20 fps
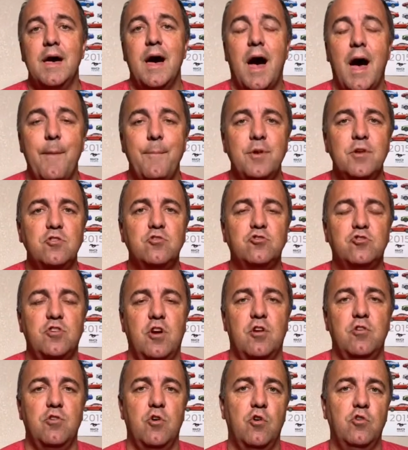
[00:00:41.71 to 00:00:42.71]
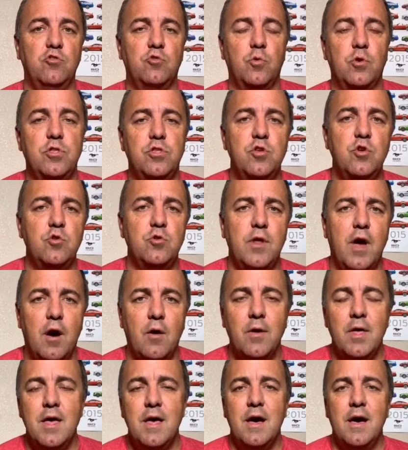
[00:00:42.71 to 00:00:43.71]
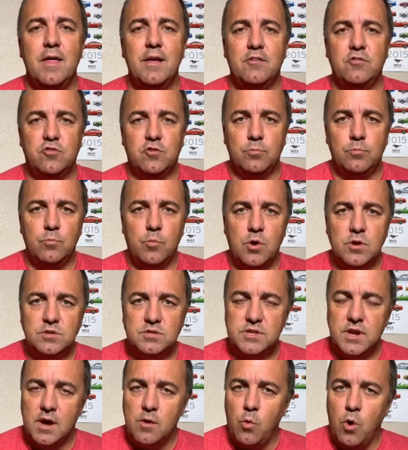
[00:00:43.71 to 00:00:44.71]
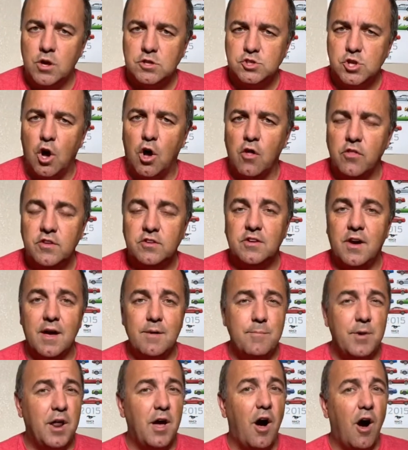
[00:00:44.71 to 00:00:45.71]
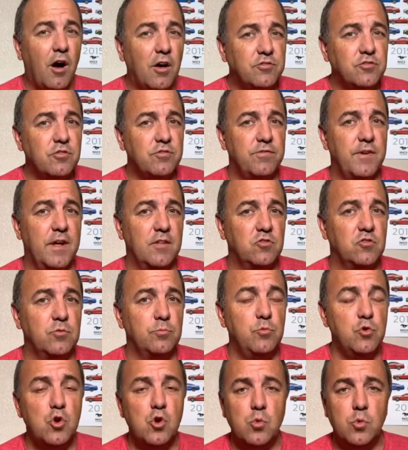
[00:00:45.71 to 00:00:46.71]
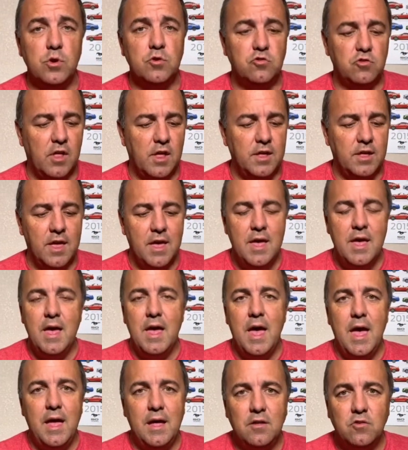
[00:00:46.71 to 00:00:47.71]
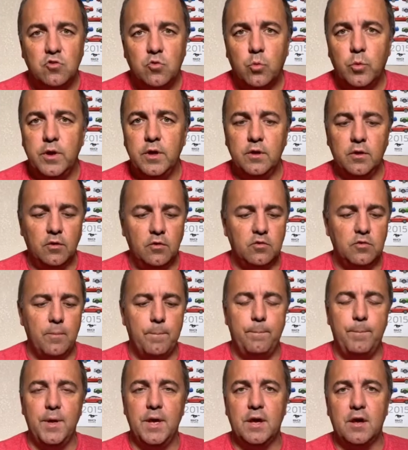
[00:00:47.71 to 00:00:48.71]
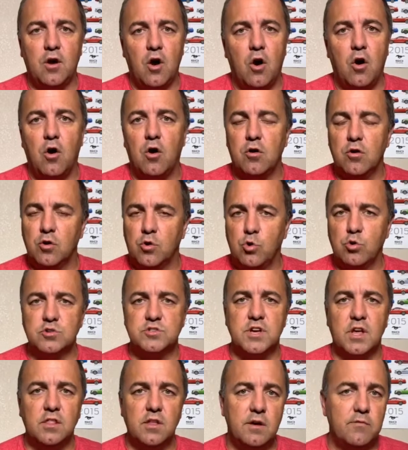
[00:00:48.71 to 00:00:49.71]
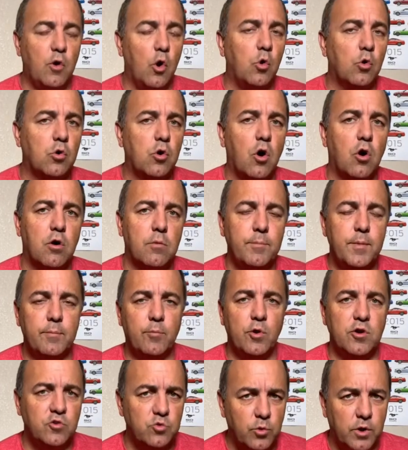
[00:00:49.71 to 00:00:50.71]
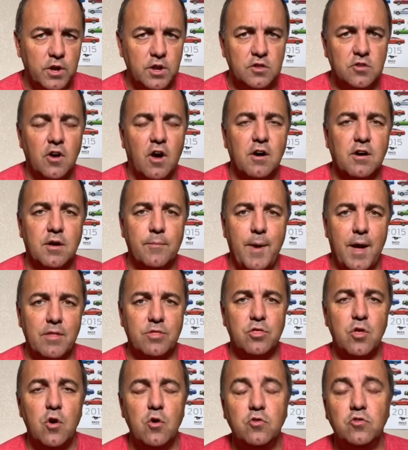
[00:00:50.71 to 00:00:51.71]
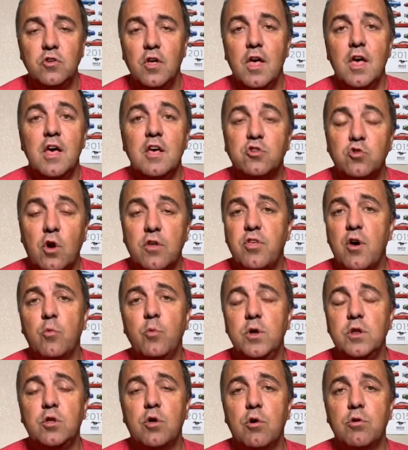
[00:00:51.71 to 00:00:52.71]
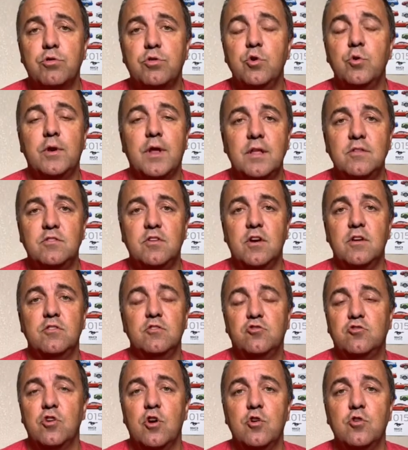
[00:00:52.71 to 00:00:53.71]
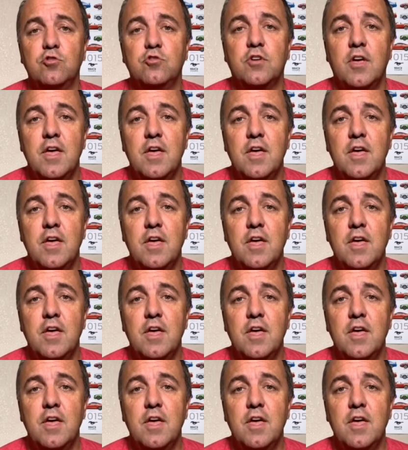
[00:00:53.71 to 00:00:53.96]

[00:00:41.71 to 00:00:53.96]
I'm going to share those with you. Now, there's some ones that I watch all the time, but I also found some new ones like Aged Wheels, Big Car, and of course I love old car memories. We're going to talk about those. So I thought we'd go through and I'd tell you the shows